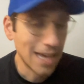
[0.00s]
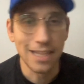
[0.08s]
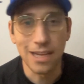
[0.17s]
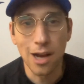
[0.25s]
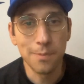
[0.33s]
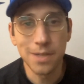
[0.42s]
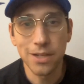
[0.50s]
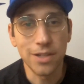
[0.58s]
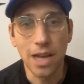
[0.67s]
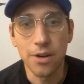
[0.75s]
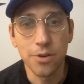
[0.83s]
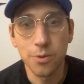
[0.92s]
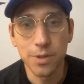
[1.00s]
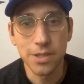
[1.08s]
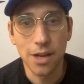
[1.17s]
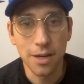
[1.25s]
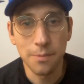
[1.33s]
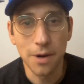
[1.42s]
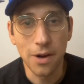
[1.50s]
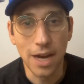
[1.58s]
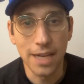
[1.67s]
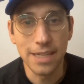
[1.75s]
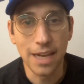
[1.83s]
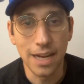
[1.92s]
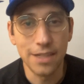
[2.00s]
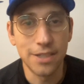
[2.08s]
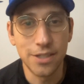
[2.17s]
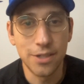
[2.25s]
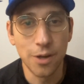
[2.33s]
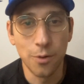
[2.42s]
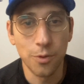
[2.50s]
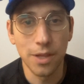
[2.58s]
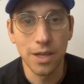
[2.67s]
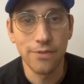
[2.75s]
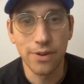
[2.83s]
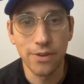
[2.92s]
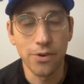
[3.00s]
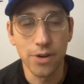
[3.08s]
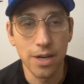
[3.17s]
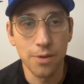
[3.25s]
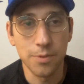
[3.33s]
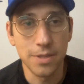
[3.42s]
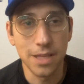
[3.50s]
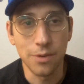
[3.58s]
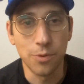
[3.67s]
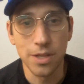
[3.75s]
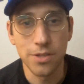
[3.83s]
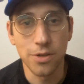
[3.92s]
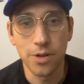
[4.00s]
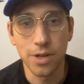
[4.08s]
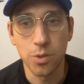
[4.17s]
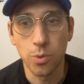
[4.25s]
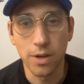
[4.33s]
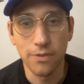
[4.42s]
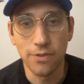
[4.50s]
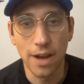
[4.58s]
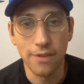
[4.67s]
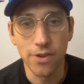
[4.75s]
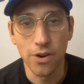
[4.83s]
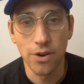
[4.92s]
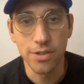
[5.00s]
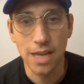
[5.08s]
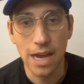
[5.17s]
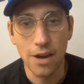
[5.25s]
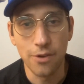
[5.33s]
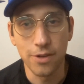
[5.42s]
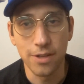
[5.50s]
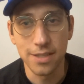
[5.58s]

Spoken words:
The commentator, I don't know what he's talking about. I don't think I've ever heard anyone say the red zone at 25 yards out.